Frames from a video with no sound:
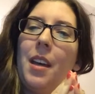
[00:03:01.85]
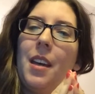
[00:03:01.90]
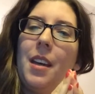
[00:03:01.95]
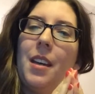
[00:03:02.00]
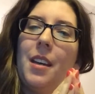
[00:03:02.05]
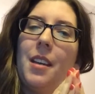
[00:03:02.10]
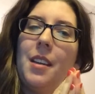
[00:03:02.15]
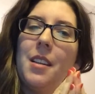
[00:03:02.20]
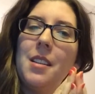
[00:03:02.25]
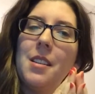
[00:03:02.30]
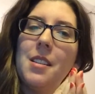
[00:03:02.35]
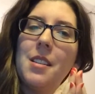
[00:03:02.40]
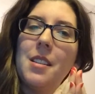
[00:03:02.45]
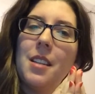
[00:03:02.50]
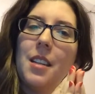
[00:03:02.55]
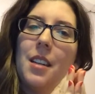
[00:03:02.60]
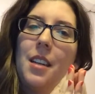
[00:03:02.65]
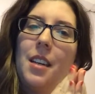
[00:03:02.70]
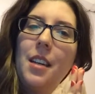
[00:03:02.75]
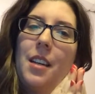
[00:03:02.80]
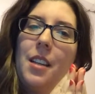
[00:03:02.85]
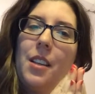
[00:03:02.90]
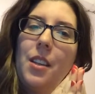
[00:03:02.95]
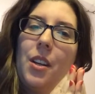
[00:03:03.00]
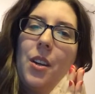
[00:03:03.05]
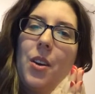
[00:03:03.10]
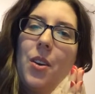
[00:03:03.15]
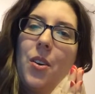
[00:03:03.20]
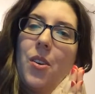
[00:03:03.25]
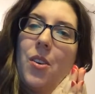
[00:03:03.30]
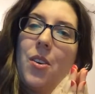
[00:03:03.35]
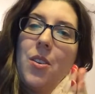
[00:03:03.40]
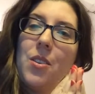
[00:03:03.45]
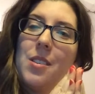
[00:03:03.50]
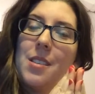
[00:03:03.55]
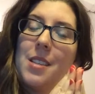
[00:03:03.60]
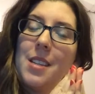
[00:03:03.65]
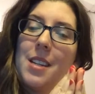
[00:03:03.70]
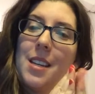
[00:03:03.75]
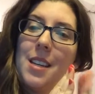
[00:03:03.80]
and the
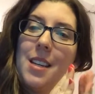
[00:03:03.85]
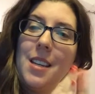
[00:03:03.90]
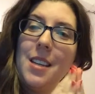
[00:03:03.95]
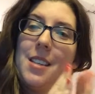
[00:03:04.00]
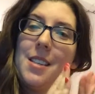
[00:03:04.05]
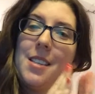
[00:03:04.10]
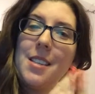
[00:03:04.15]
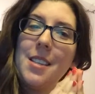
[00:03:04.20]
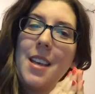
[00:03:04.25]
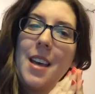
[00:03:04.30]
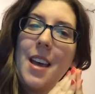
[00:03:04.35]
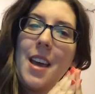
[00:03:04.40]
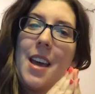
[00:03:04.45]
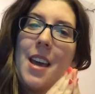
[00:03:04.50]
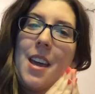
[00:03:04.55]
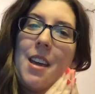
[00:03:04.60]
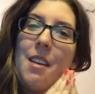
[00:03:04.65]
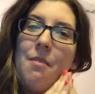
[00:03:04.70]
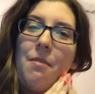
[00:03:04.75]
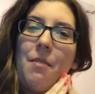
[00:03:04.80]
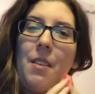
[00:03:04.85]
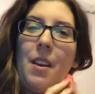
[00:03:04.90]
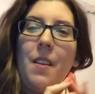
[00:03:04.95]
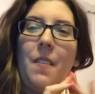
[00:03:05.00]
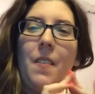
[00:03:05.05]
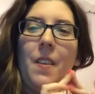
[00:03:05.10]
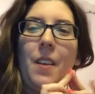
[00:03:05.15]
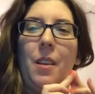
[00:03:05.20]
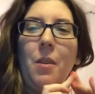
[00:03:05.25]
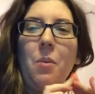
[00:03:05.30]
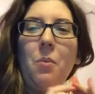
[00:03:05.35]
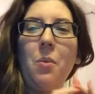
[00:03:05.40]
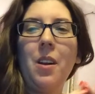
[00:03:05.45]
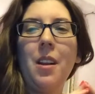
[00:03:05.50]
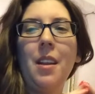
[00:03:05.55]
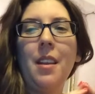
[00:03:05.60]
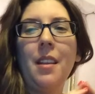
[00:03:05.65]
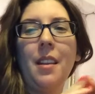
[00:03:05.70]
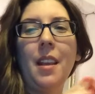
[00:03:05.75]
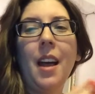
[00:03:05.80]
girls and his life, and I really
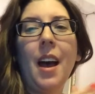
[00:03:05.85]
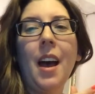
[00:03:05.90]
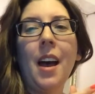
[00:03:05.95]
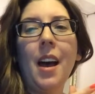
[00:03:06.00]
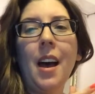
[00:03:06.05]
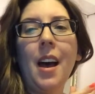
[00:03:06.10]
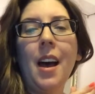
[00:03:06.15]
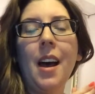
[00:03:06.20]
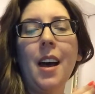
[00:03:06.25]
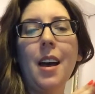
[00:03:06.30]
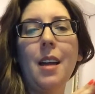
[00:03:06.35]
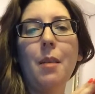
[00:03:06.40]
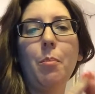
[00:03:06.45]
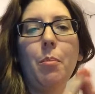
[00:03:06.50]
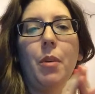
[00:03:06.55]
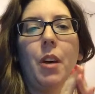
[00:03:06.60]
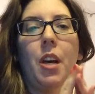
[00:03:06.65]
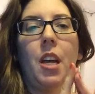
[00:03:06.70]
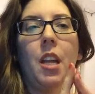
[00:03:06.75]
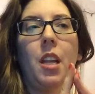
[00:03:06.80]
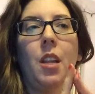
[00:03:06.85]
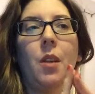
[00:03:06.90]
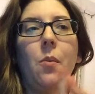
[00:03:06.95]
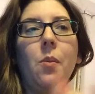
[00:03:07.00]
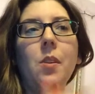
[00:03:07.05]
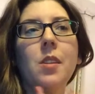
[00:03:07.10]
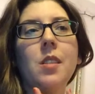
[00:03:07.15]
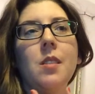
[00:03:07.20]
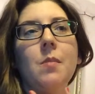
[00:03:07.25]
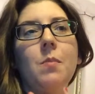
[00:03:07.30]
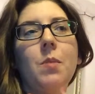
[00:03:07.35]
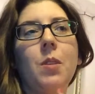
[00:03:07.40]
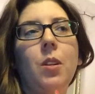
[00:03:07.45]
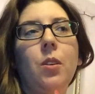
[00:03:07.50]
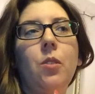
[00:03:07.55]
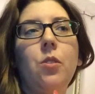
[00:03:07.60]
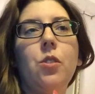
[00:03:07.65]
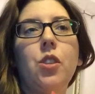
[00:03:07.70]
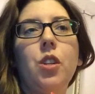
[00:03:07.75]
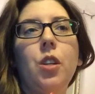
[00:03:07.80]
wanted that. But there was some
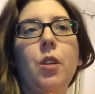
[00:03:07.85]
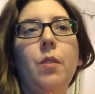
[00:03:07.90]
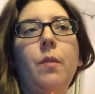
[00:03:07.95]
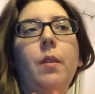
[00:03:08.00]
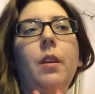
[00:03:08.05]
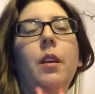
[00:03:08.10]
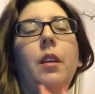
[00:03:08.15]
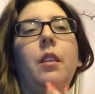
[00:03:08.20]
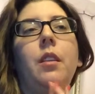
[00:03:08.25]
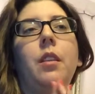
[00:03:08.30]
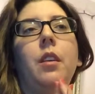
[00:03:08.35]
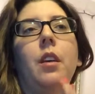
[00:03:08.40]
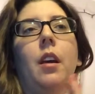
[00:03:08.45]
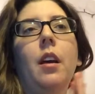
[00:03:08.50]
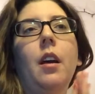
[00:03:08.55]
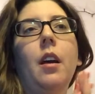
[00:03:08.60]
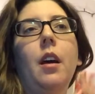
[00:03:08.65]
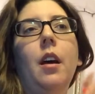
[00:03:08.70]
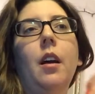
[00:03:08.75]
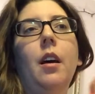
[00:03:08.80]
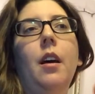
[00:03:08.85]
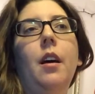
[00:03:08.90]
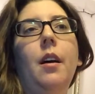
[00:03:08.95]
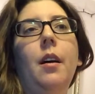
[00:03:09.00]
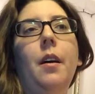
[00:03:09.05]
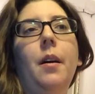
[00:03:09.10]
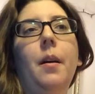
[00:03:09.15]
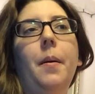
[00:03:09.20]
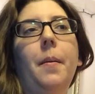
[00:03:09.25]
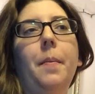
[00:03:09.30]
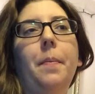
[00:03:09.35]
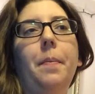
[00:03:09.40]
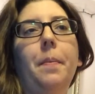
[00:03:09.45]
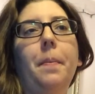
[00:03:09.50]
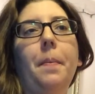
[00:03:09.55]
closure with um,